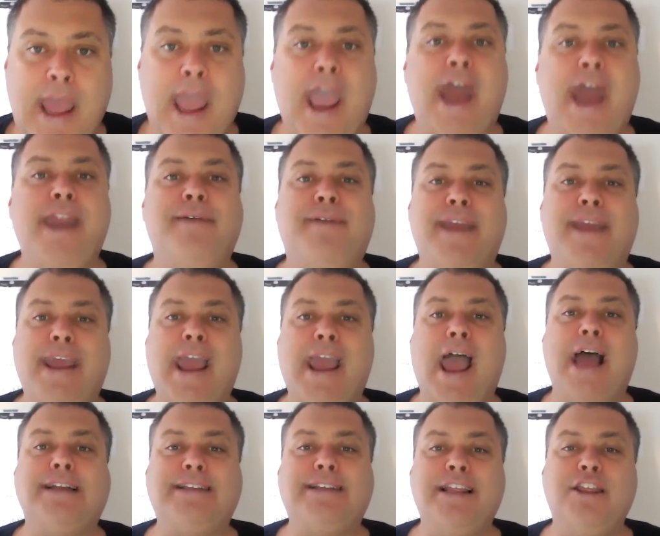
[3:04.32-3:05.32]
And if he
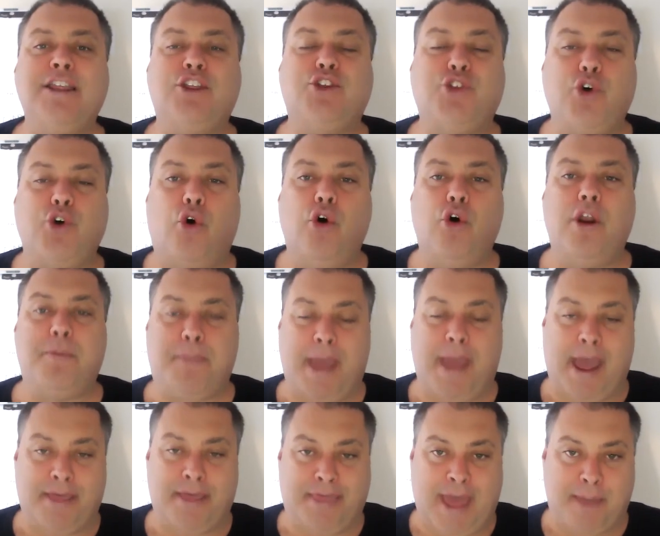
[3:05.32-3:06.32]
hasn't thought
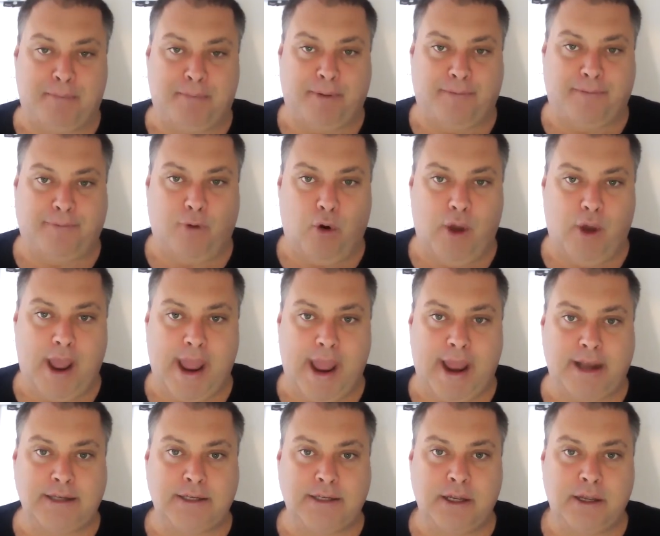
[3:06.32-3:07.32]
about that
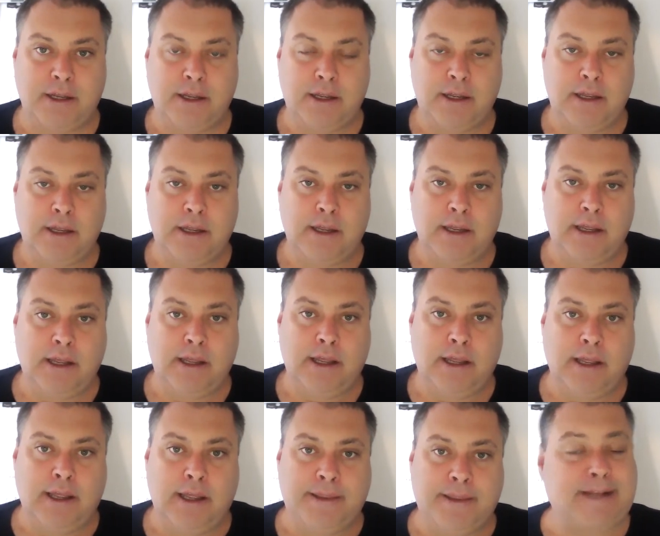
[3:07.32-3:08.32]
beforehand,
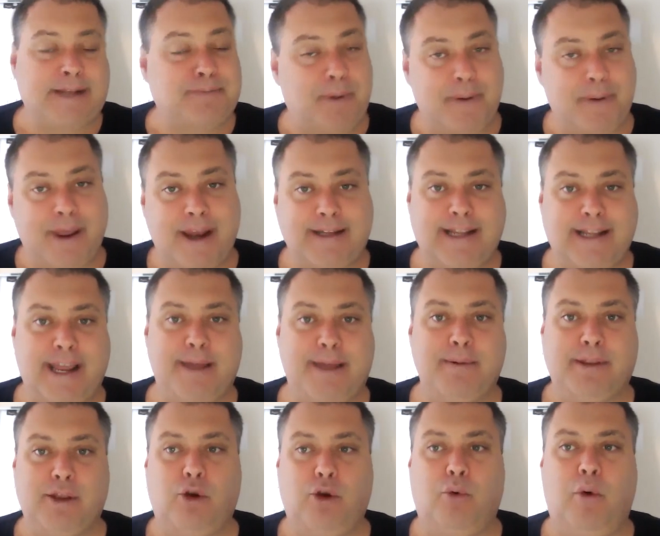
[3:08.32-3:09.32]
that's probably going to take him a
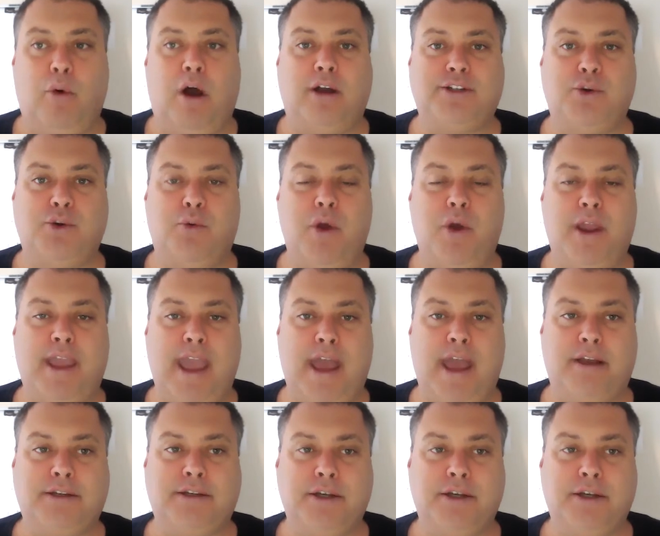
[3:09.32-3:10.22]
little while to work out.